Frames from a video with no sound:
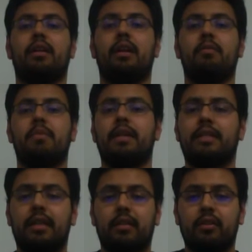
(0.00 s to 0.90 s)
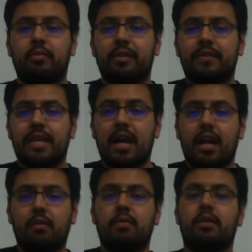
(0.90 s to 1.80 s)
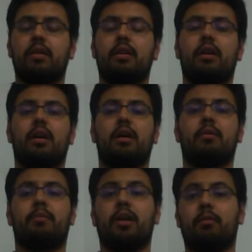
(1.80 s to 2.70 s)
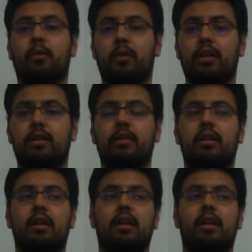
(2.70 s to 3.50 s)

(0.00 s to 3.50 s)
It may take a little bit of time. It probably will.